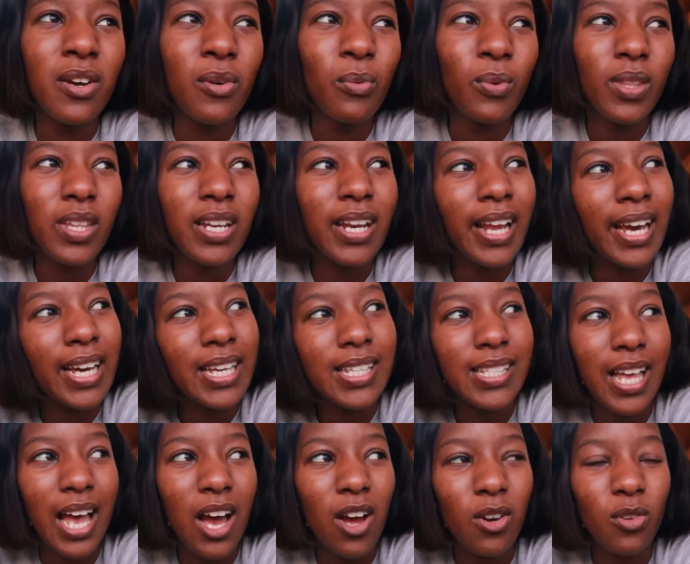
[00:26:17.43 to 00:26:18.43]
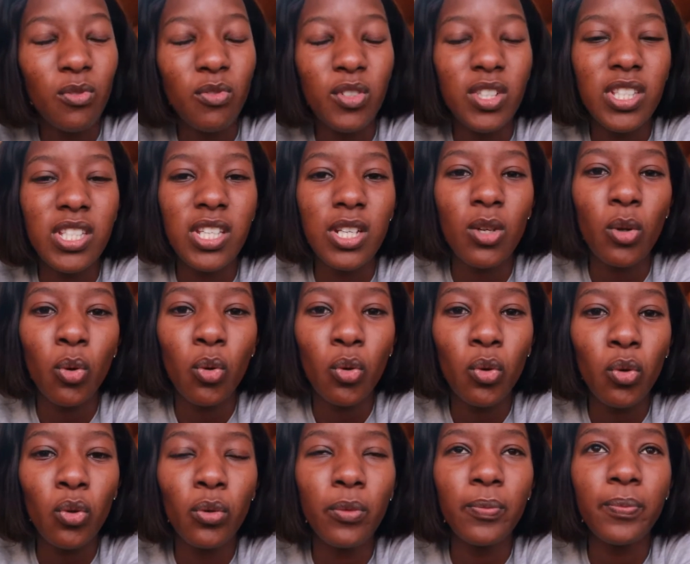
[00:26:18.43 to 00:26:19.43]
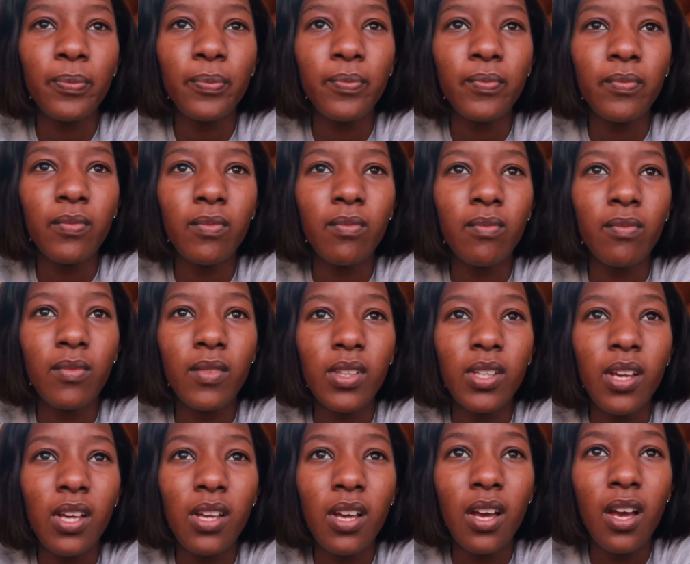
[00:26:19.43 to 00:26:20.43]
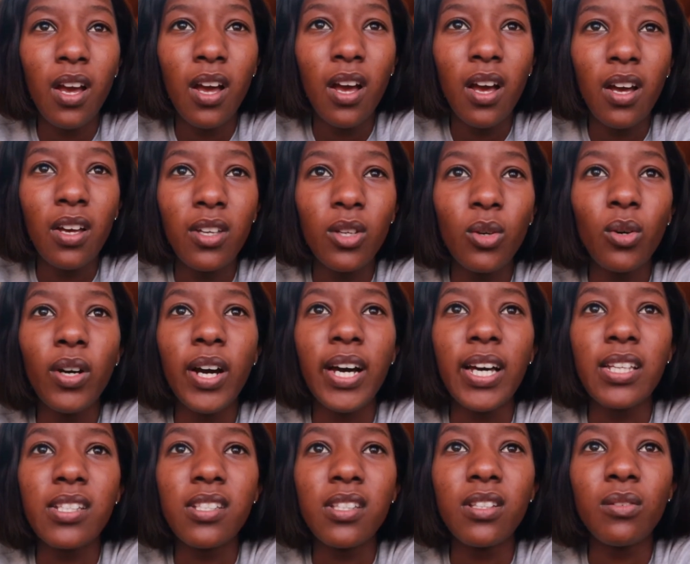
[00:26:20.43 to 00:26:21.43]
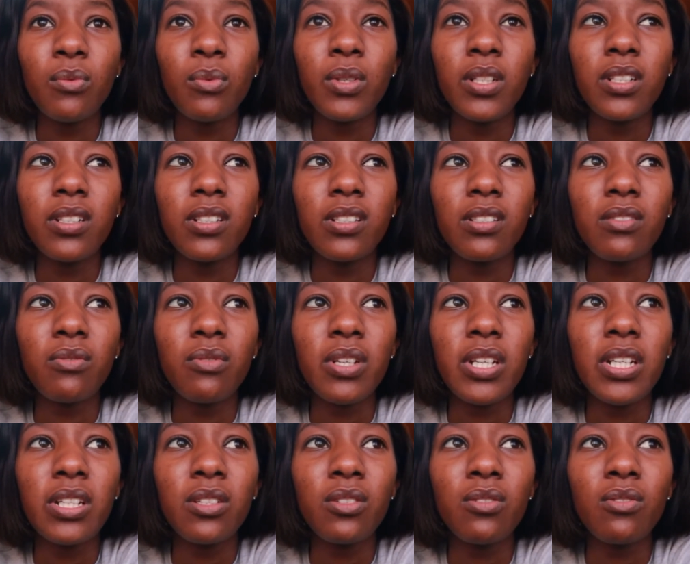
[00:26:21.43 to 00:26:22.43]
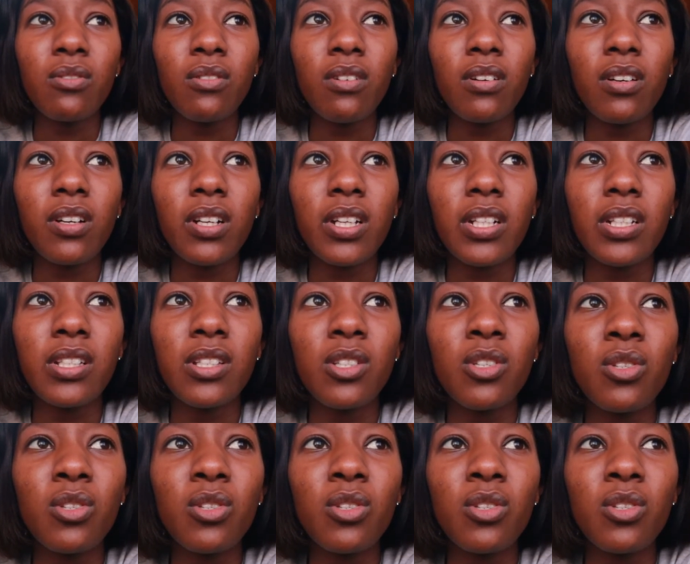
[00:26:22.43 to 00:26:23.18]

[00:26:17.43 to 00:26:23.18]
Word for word: the nice outfits and all you guys the wind is really strong and it's